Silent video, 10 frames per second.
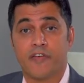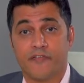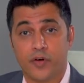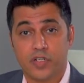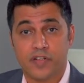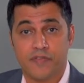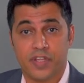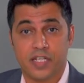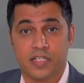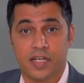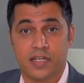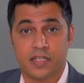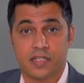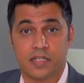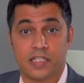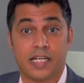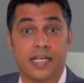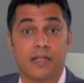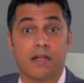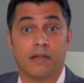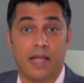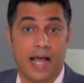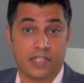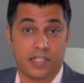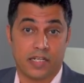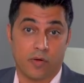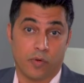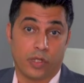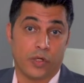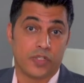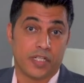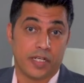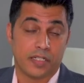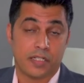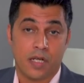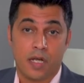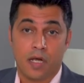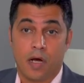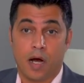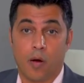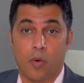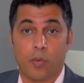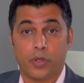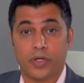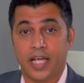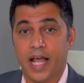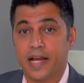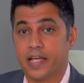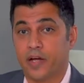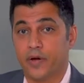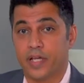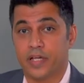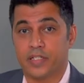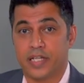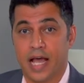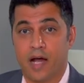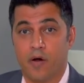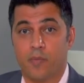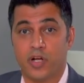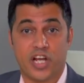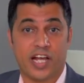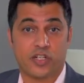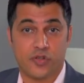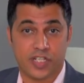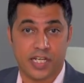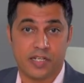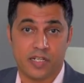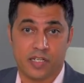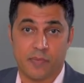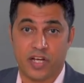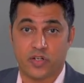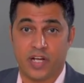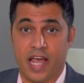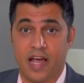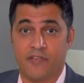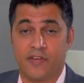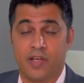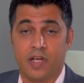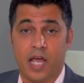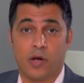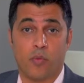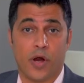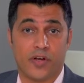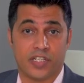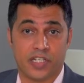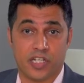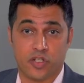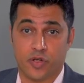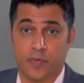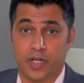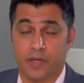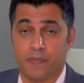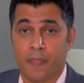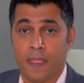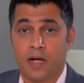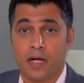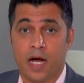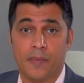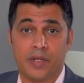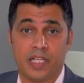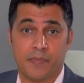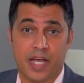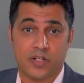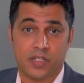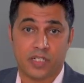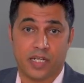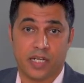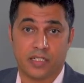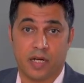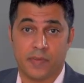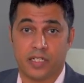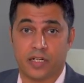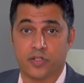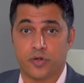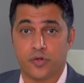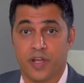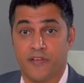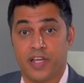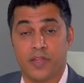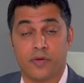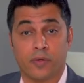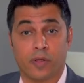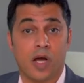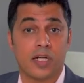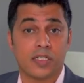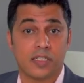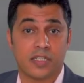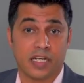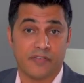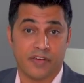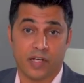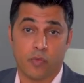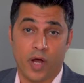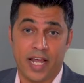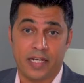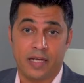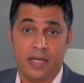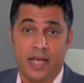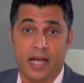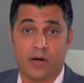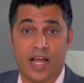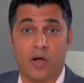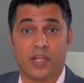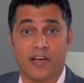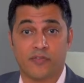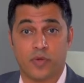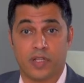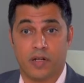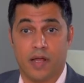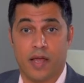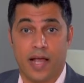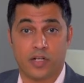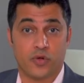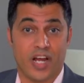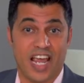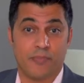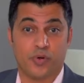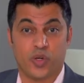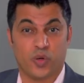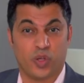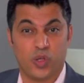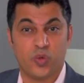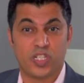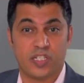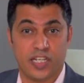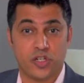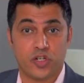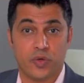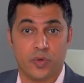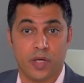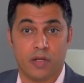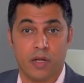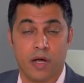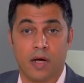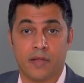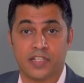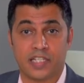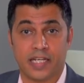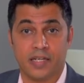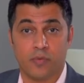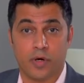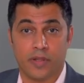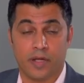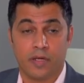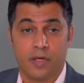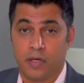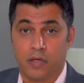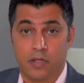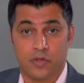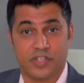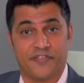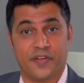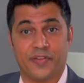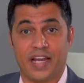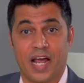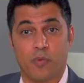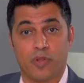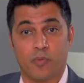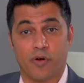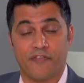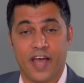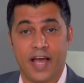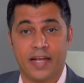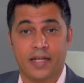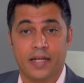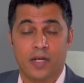The first of these is skin laxity or looseness. What we're looking at here is how much extra skin does the patient have and where is it distributed. Commonly, patients seeking tummy tuck surgery have either lost significant weight and are now left with an extra apron or loose tissue in the skin where they used to fill that out with more fat,